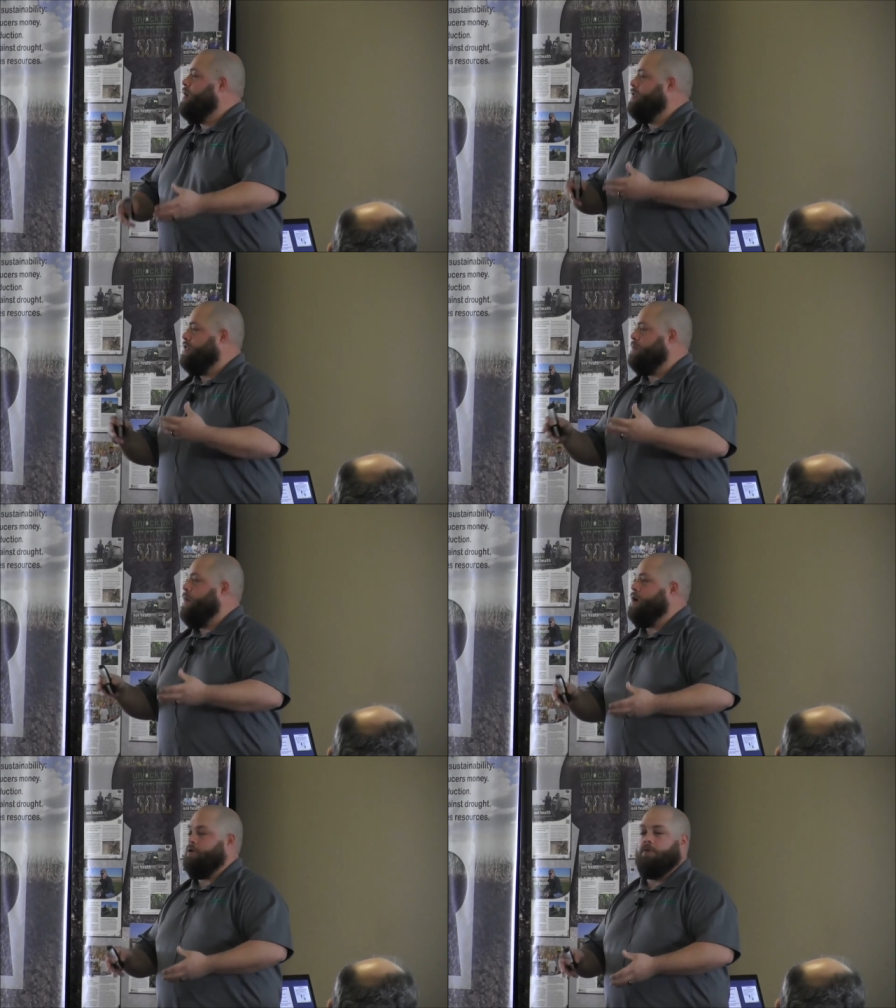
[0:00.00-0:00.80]
that the
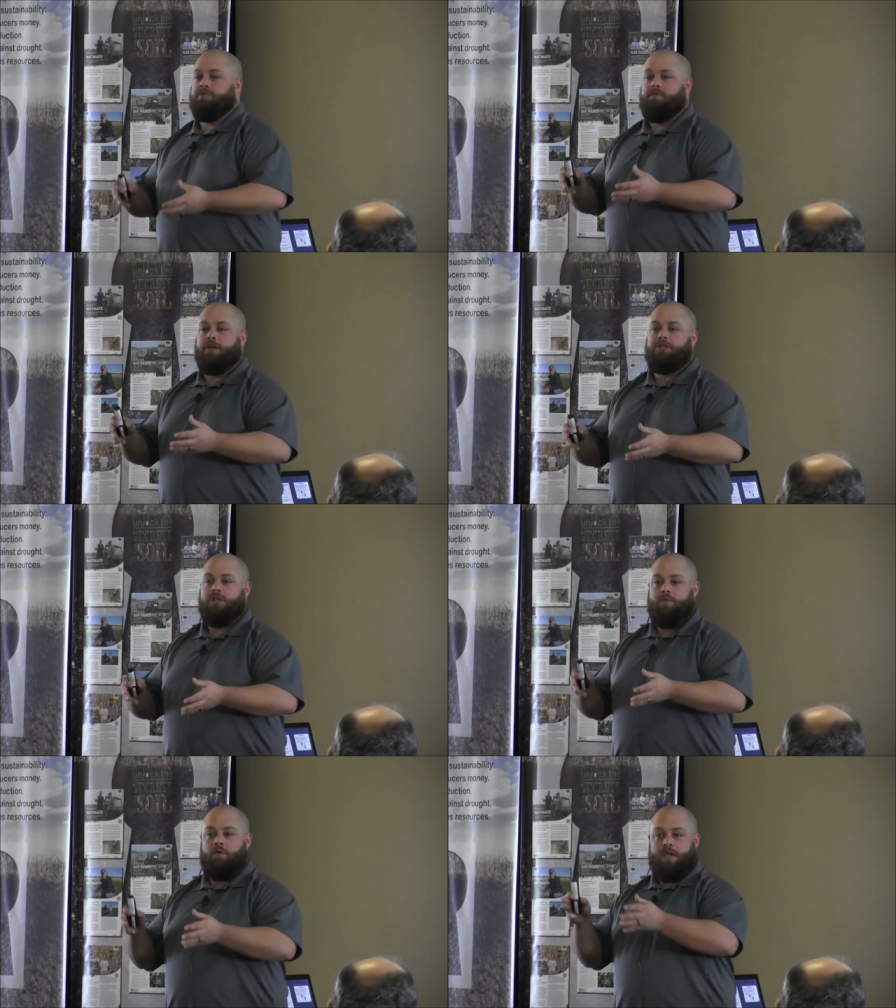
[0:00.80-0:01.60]
microbes
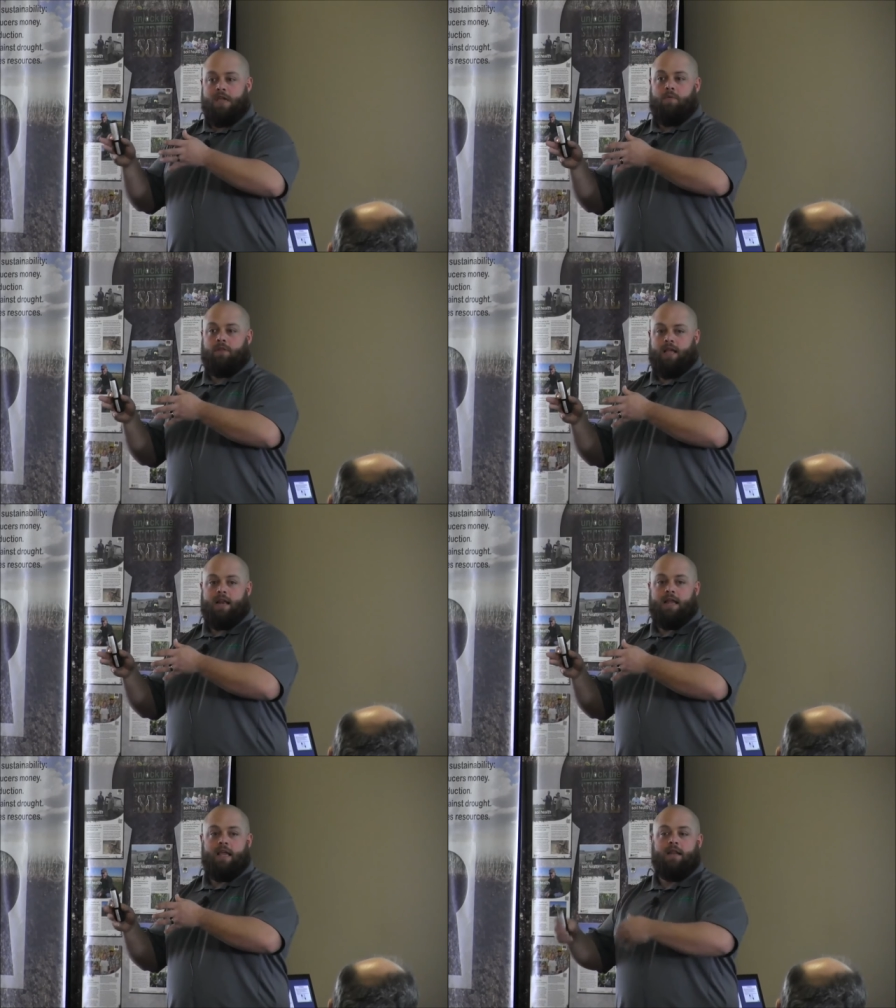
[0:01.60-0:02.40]
eventually will eat what they
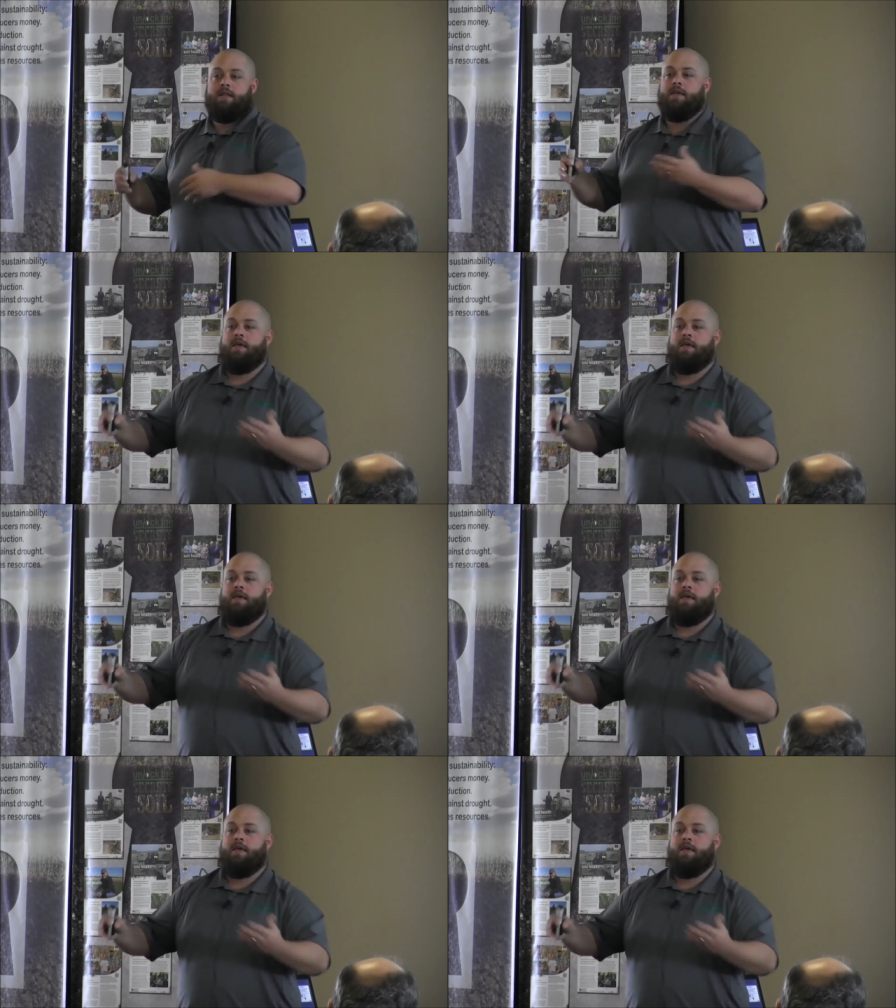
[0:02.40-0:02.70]
need